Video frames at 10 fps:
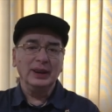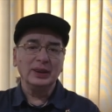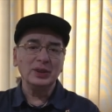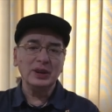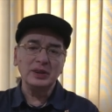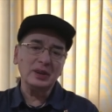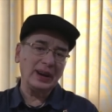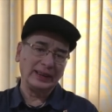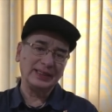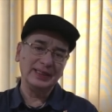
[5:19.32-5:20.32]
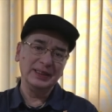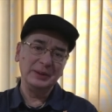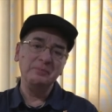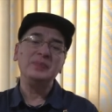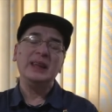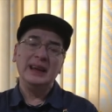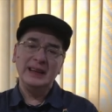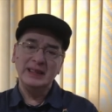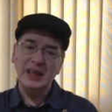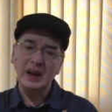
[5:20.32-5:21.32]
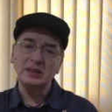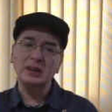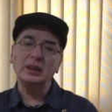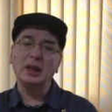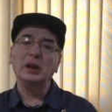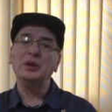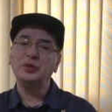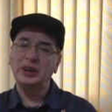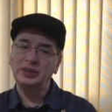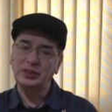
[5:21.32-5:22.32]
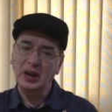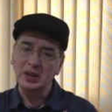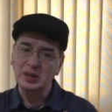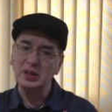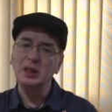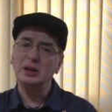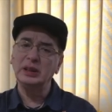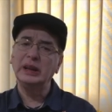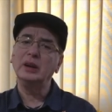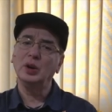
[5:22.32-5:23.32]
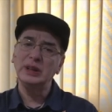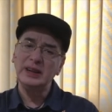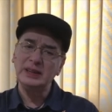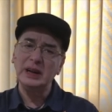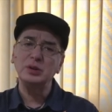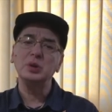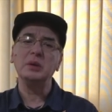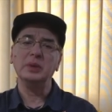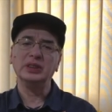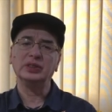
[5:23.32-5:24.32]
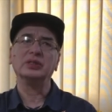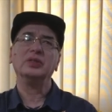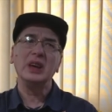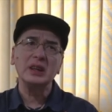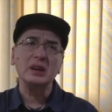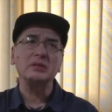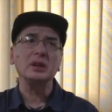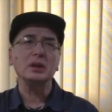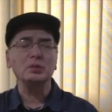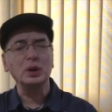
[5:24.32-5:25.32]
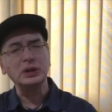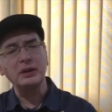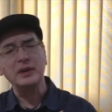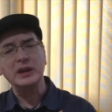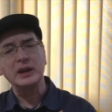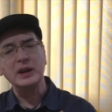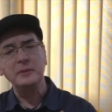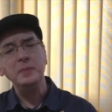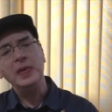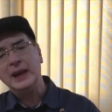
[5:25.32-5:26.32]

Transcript: you know, interacts. That if I start learning on a day-to-day -day basis, wherever, whatever I am,